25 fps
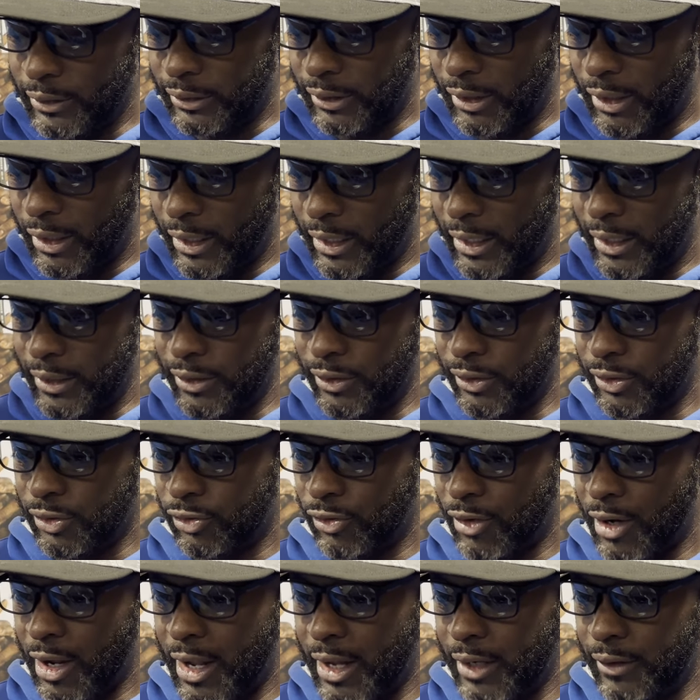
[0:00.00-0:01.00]
start hitting your
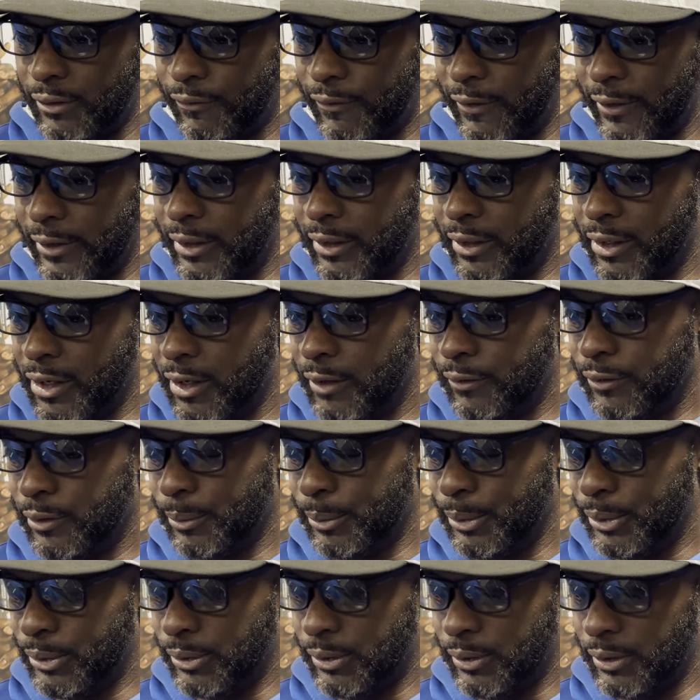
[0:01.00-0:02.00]
stride and feeling
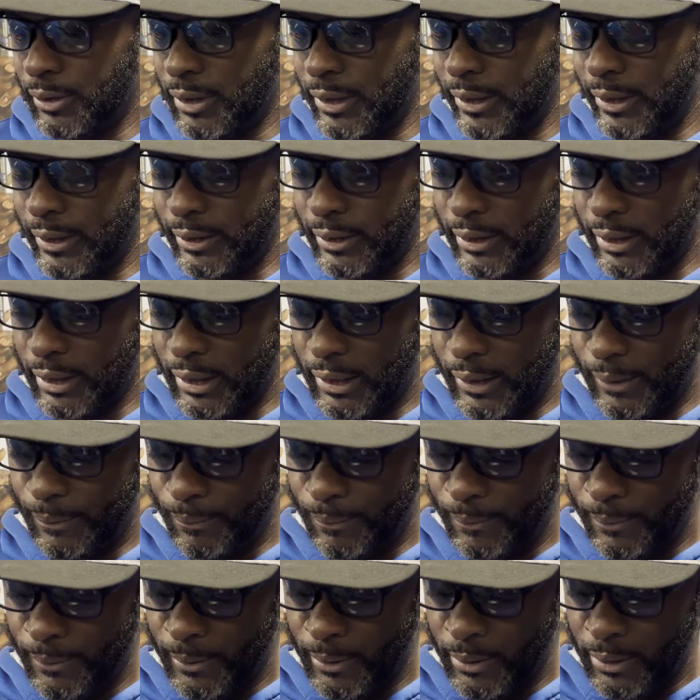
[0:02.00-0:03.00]
comfortable. And
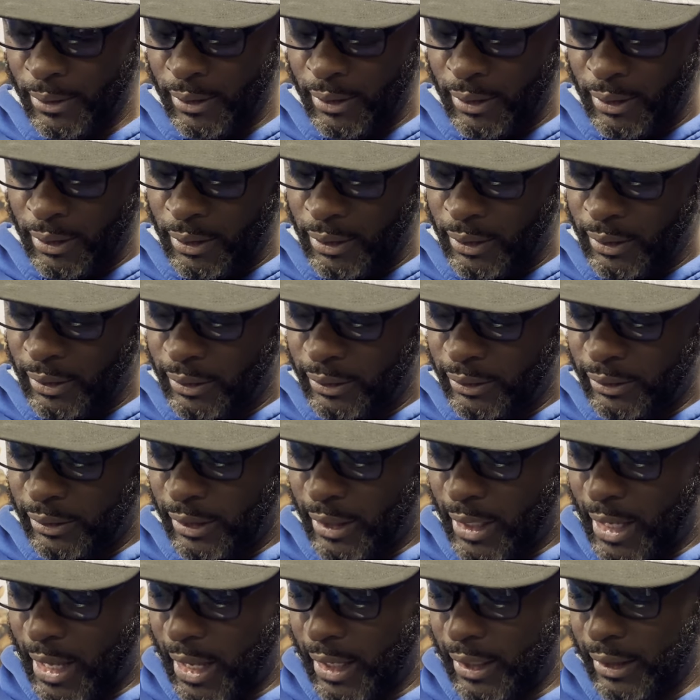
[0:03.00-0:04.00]

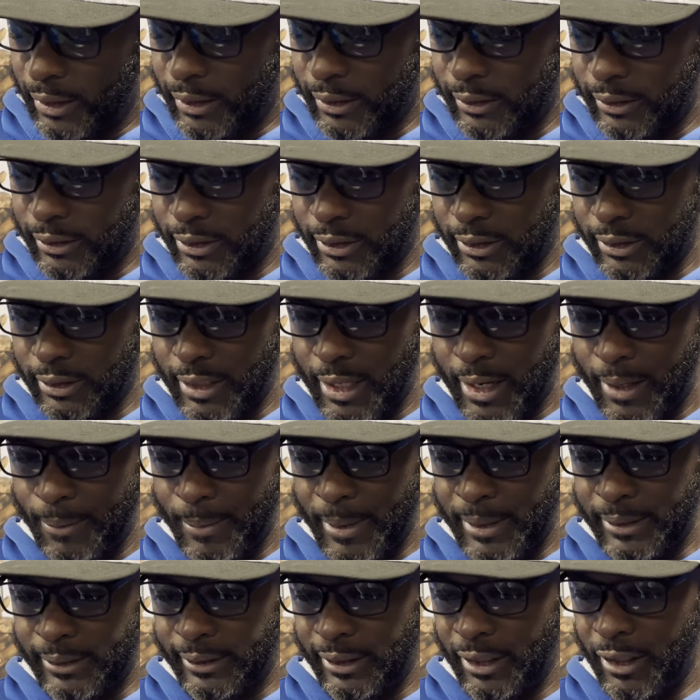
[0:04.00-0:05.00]
Alec is just like
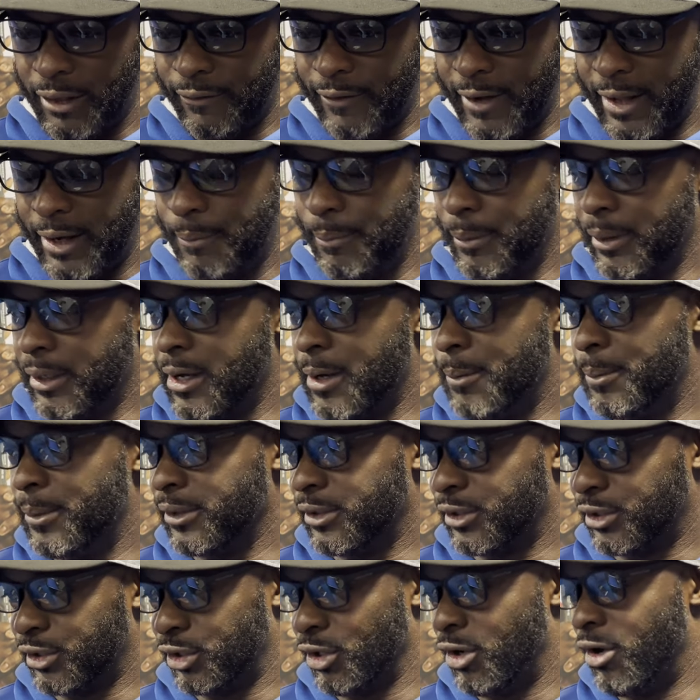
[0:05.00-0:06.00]
myself. I didn't become a
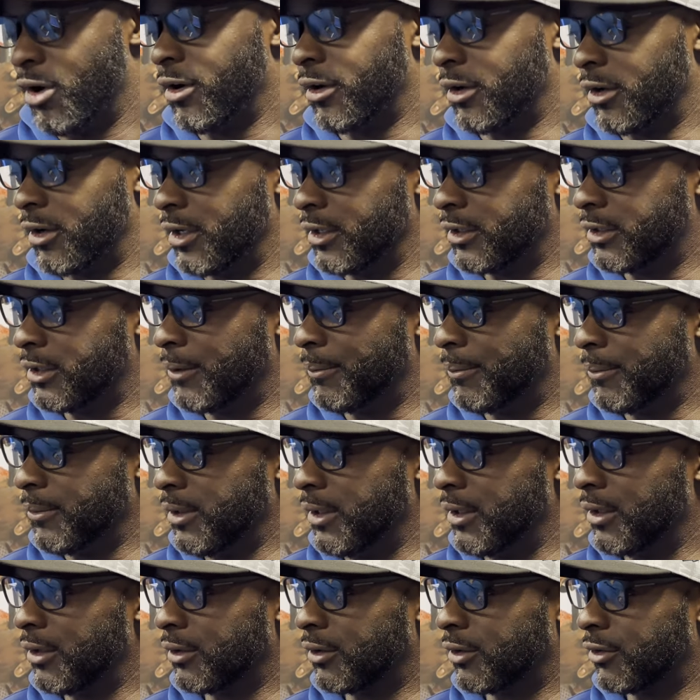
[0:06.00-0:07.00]
starter until
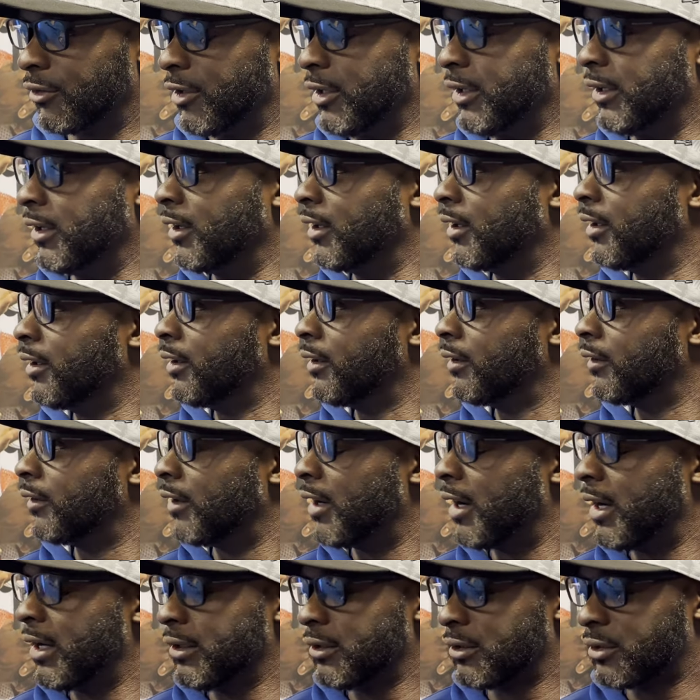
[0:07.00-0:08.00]
year three,
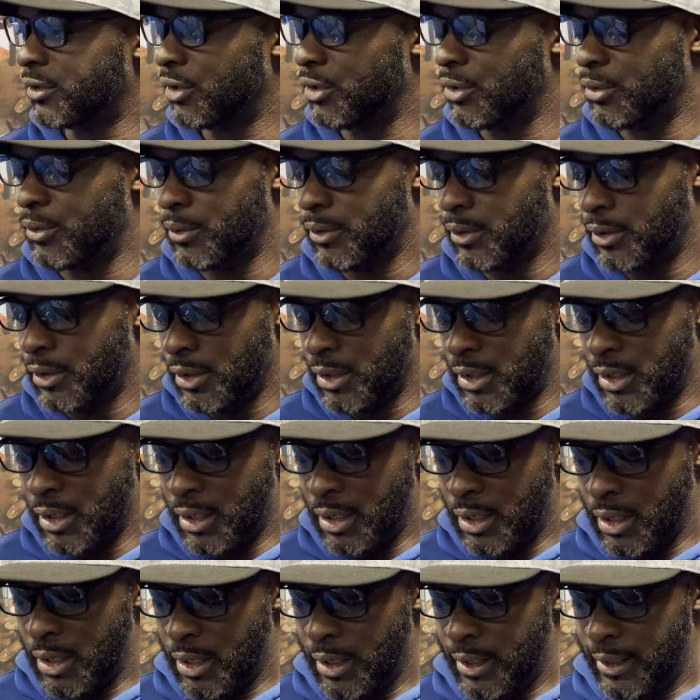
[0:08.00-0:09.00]
right? So
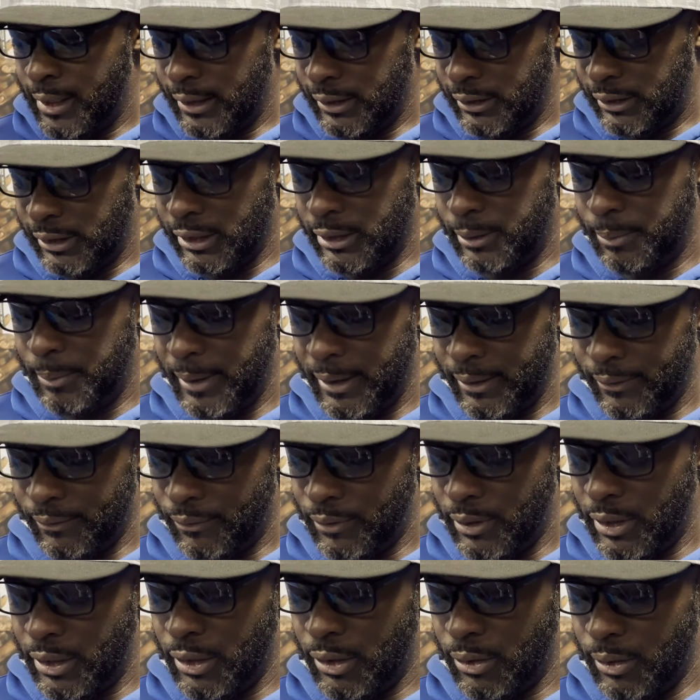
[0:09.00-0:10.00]
he's just been,
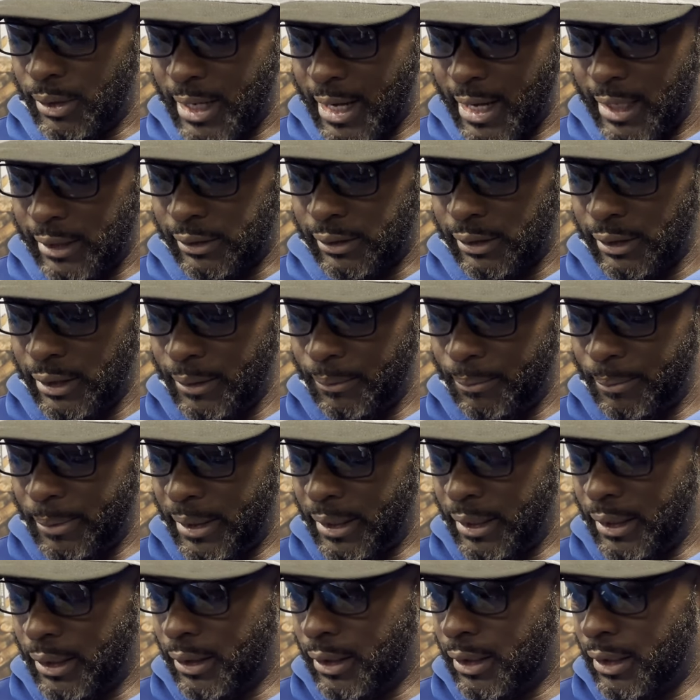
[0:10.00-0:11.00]
you know, constantly
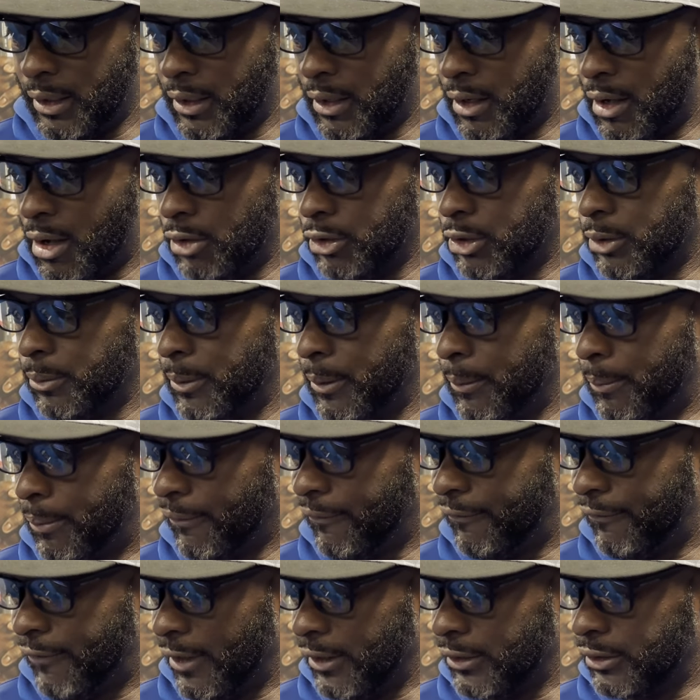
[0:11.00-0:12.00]
being an ultimate
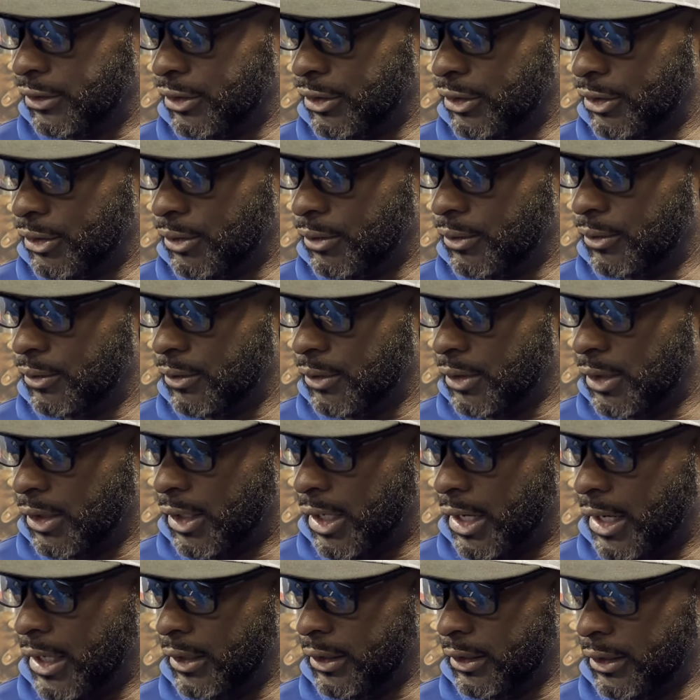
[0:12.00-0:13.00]
professional,
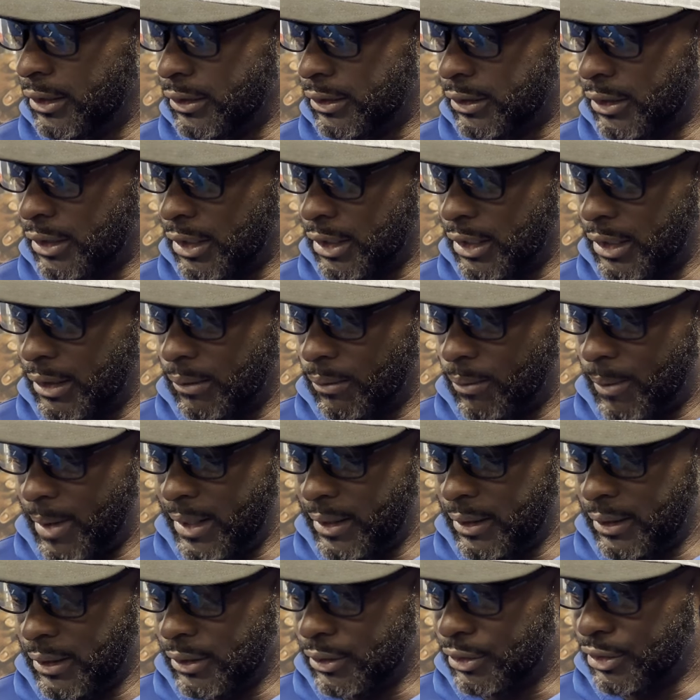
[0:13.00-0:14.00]
right? He's
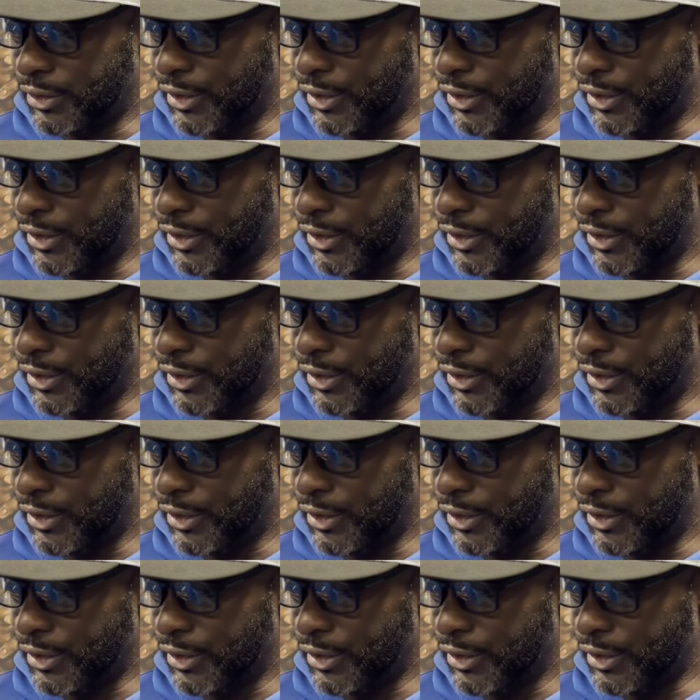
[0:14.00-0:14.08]
waiting his